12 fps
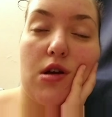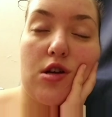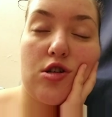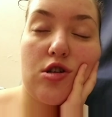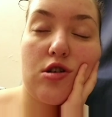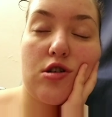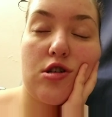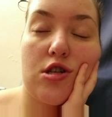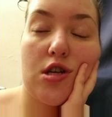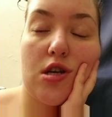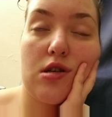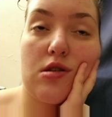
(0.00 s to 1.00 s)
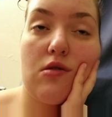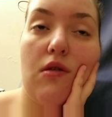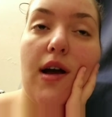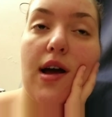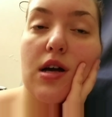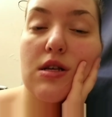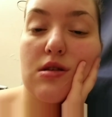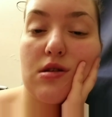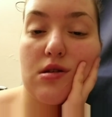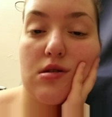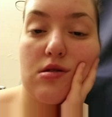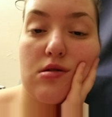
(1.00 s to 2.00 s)
Make sure she has no
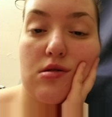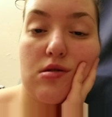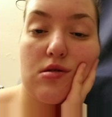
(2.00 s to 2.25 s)
access